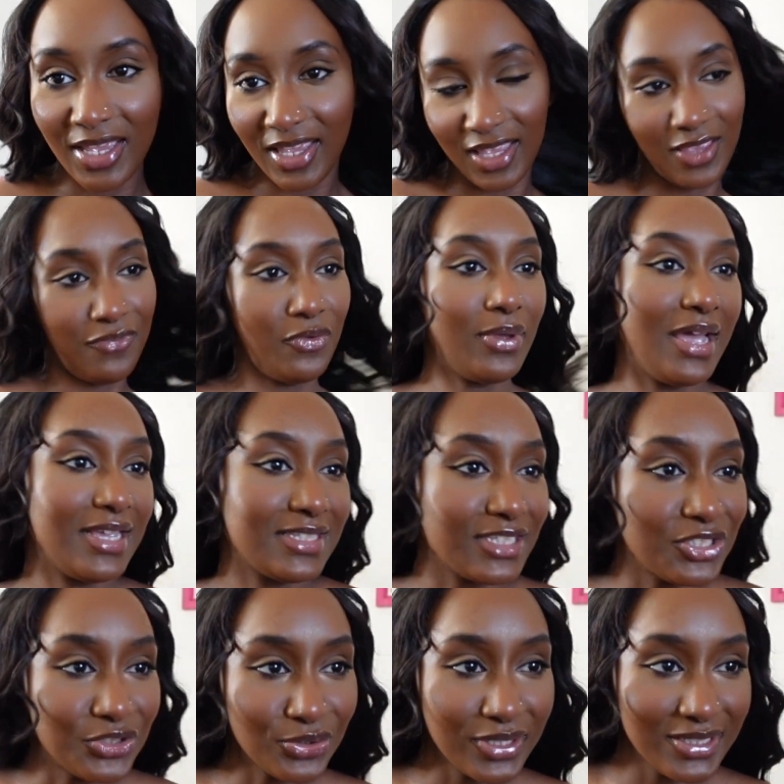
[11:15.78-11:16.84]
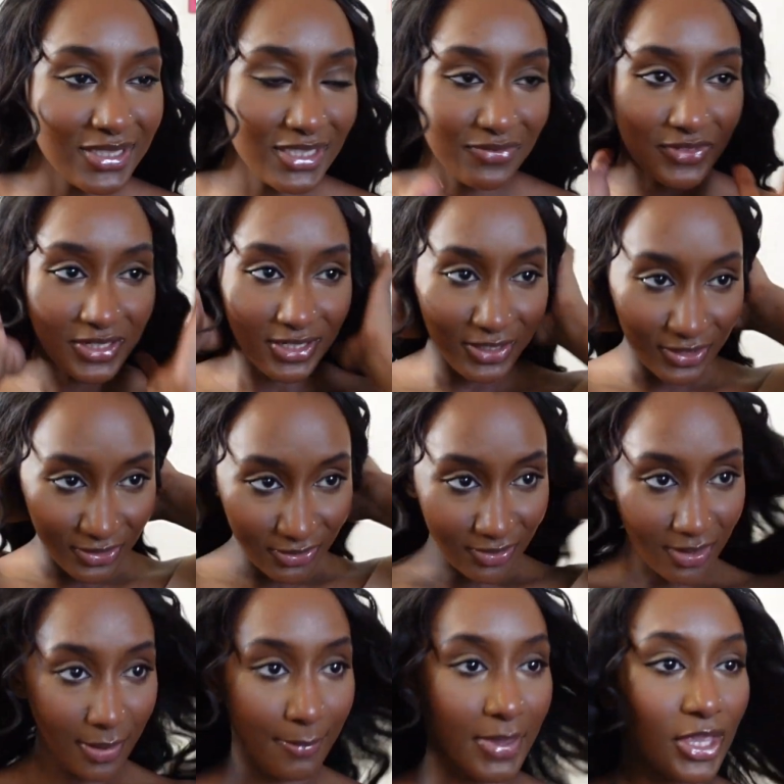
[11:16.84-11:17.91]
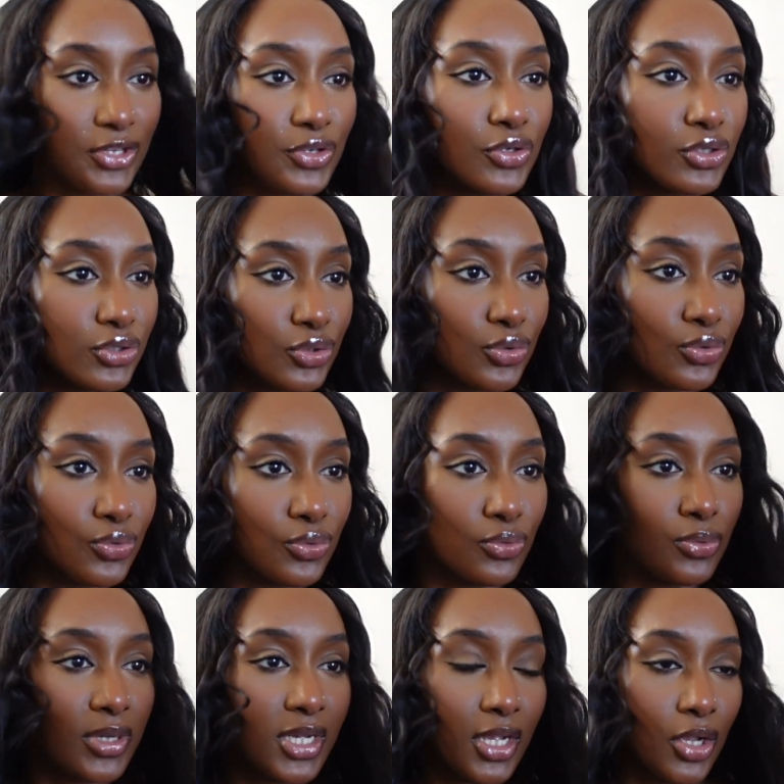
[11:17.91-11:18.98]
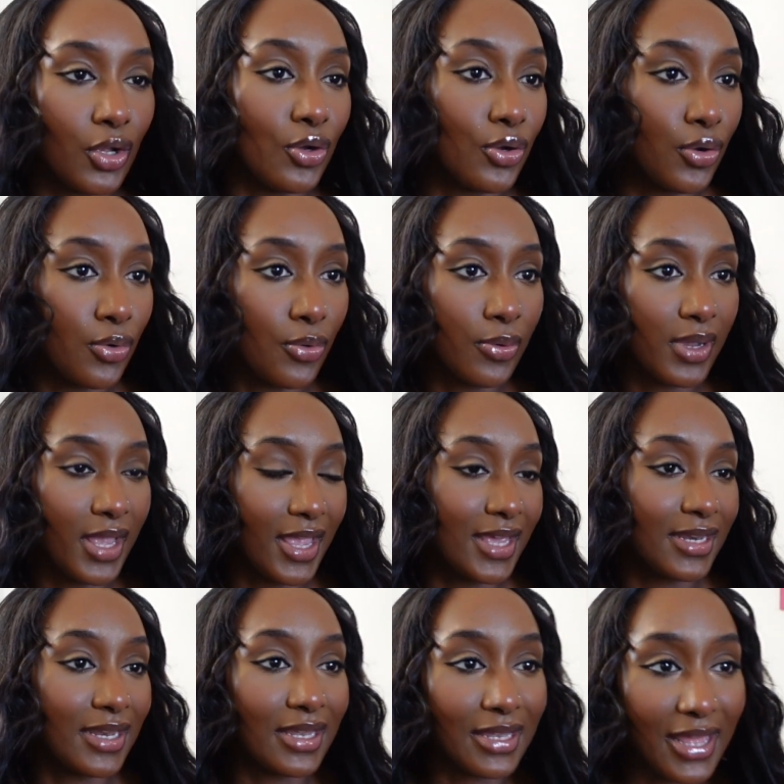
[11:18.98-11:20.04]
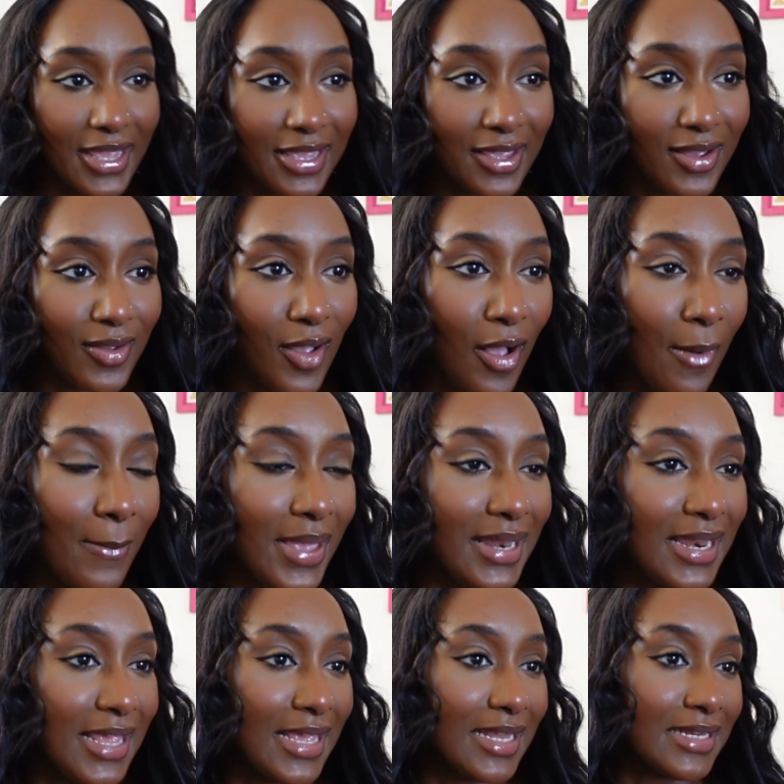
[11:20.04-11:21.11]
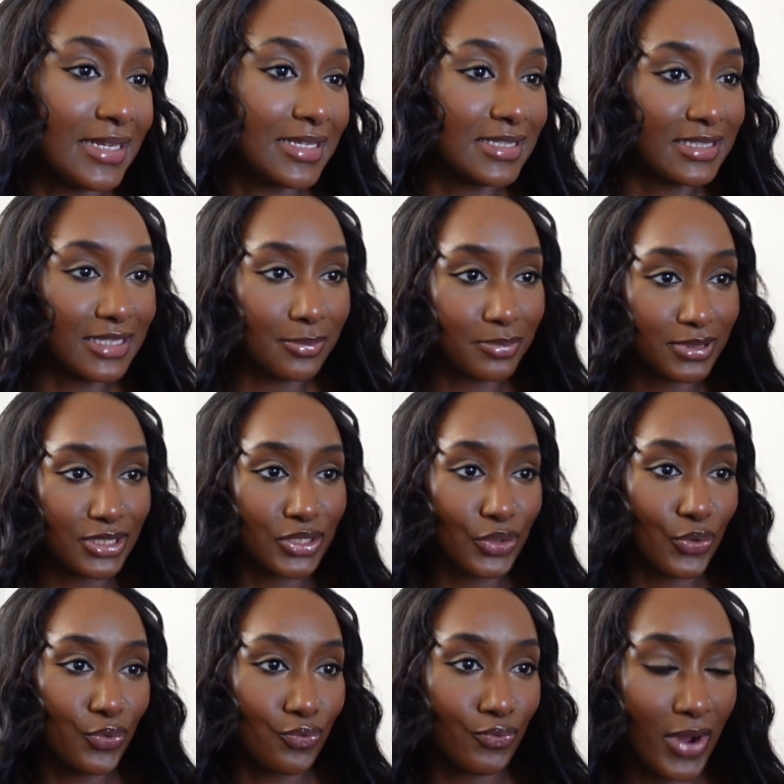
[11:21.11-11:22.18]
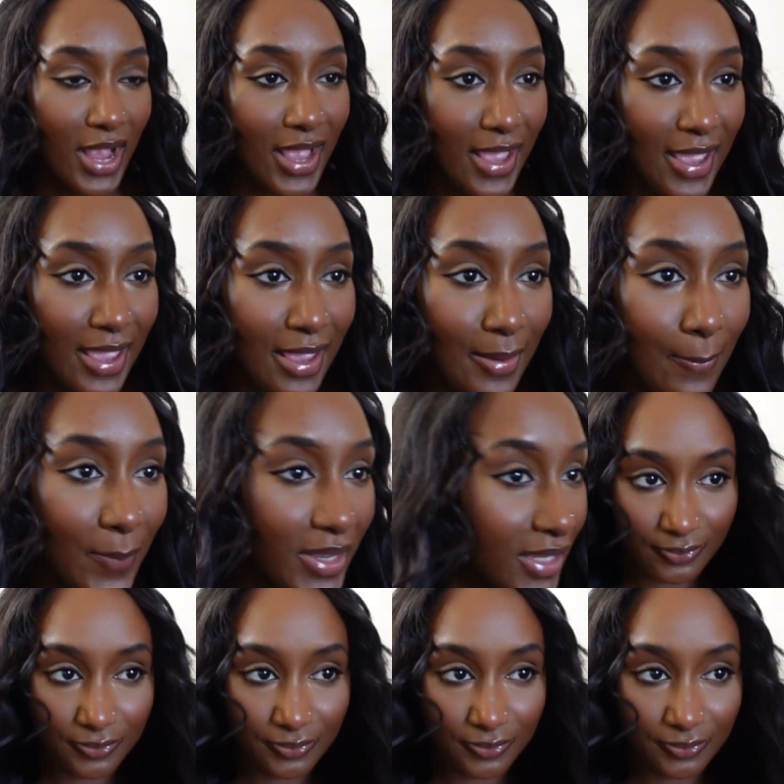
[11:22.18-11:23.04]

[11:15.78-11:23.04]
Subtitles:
If you guys enjoyed this video, make sure to go and like, comment, and subscribe.